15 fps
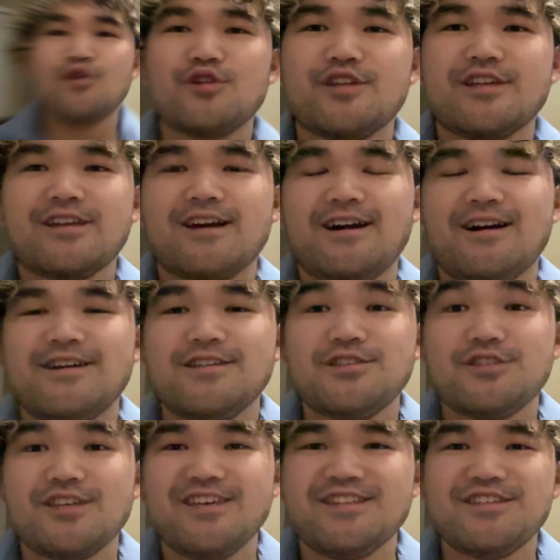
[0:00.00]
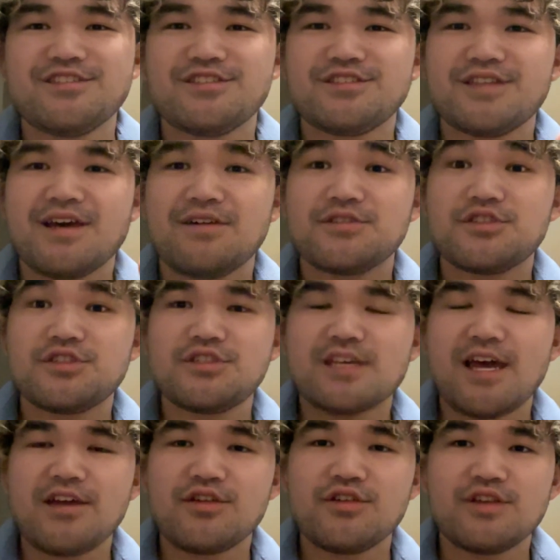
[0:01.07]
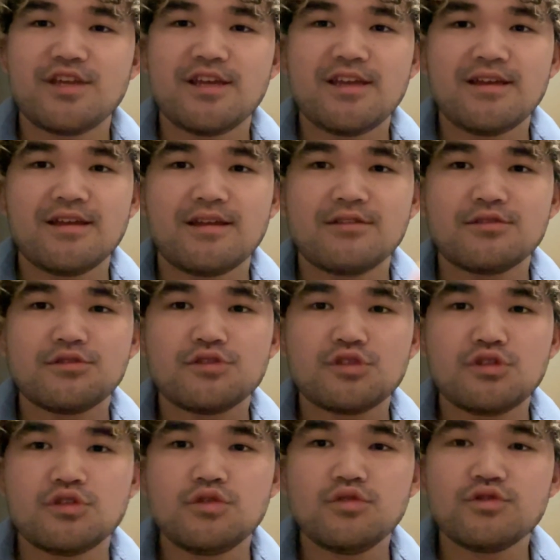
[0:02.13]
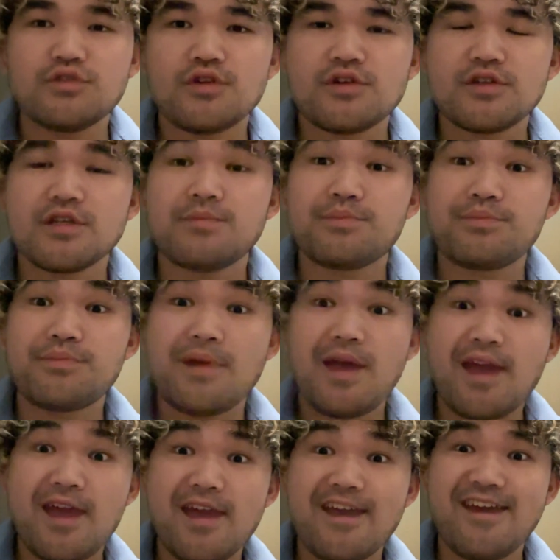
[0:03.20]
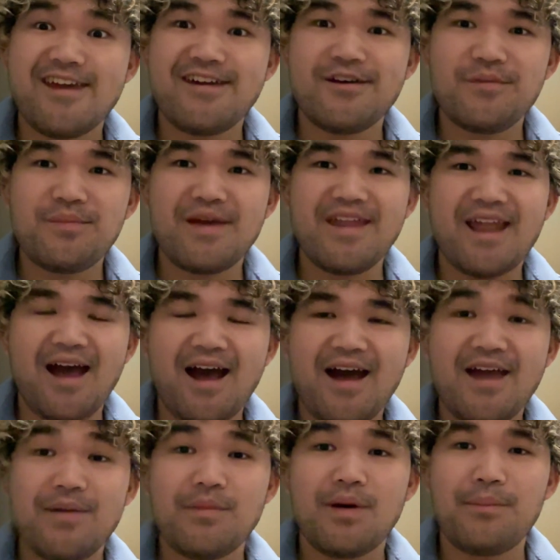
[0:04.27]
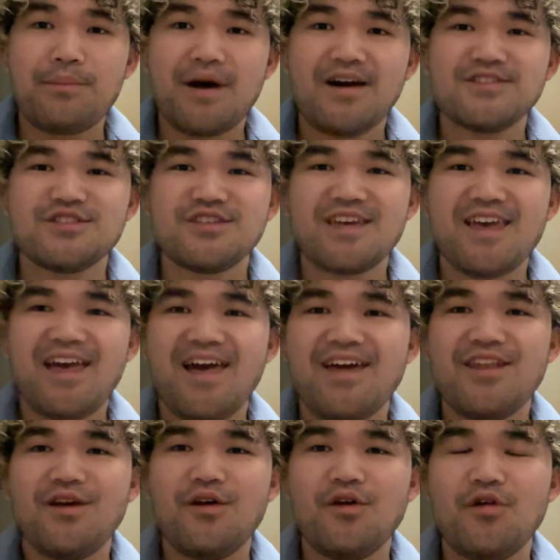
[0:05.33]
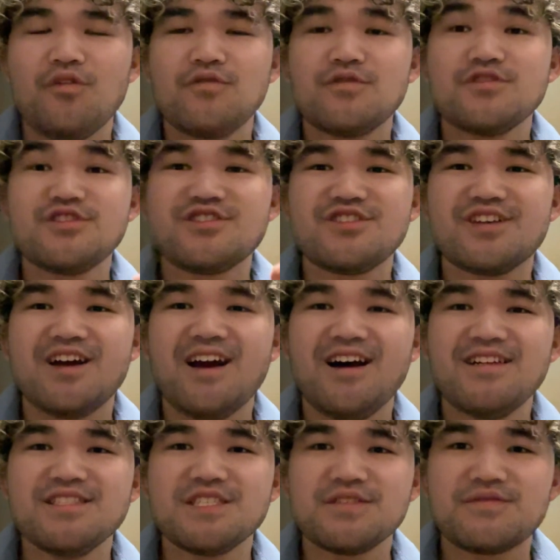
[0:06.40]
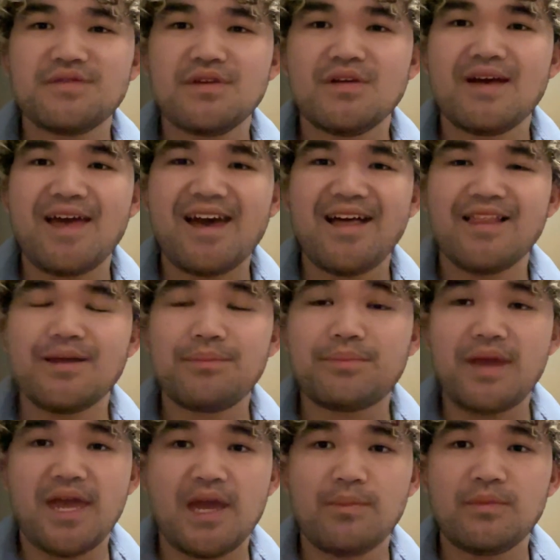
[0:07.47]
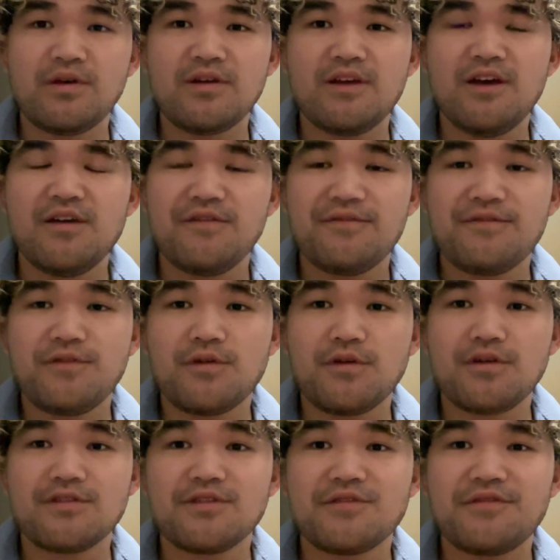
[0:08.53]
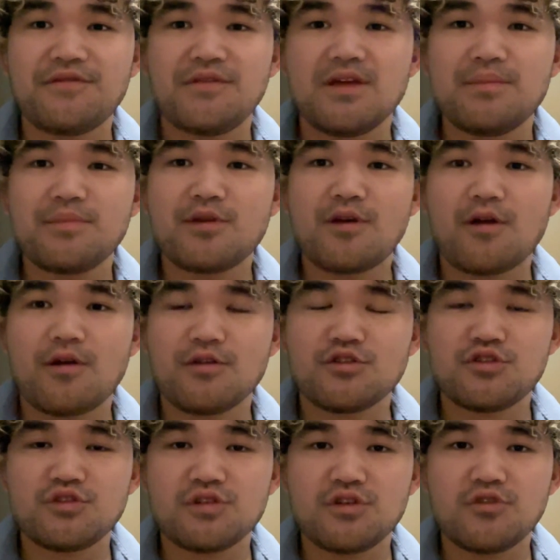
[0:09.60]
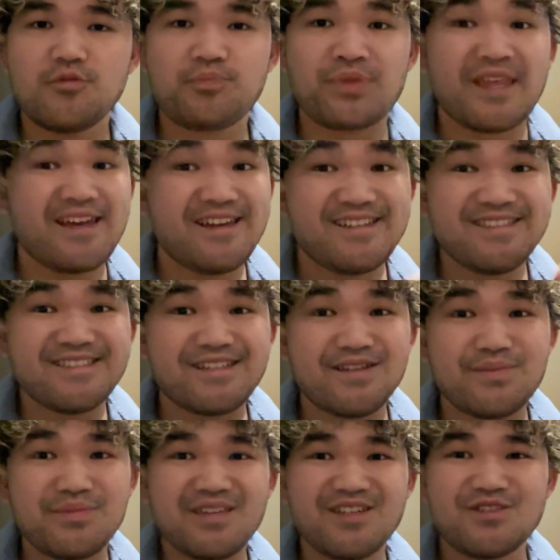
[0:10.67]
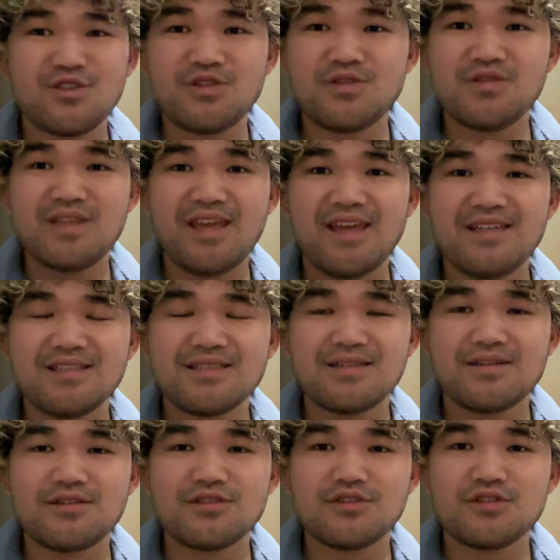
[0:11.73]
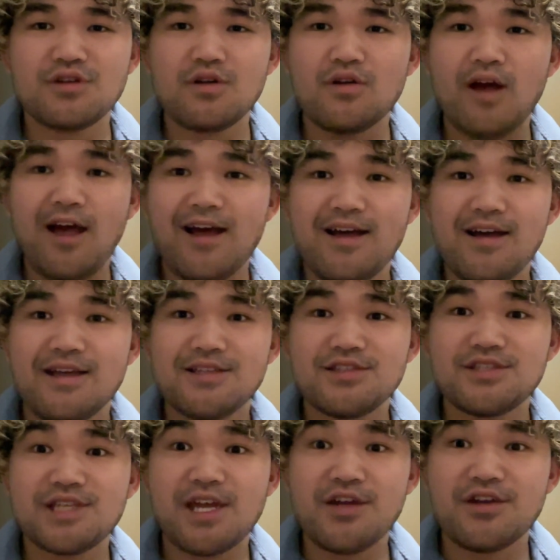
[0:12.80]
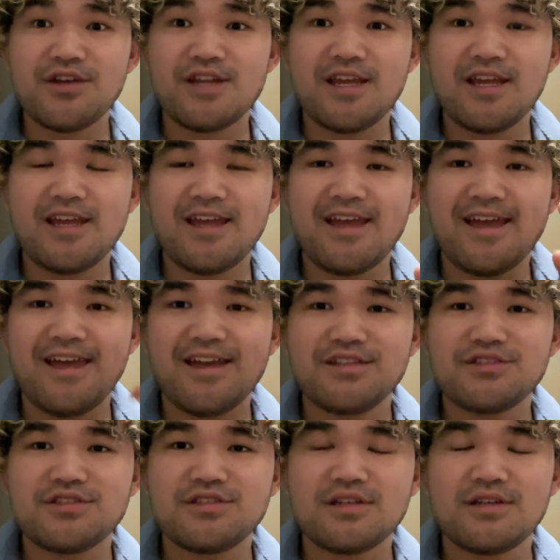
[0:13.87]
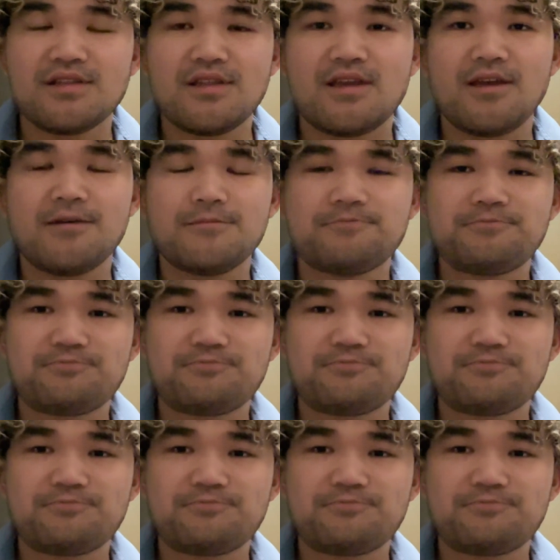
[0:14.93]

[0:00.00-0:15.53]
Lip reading: Morning, guys. It is now Saturday, 2:30 a.m., and I am about to head over to Huntsville, Alabama for the Flip Car Show. It's going to be a 2 days car show, Saturday and Sunday.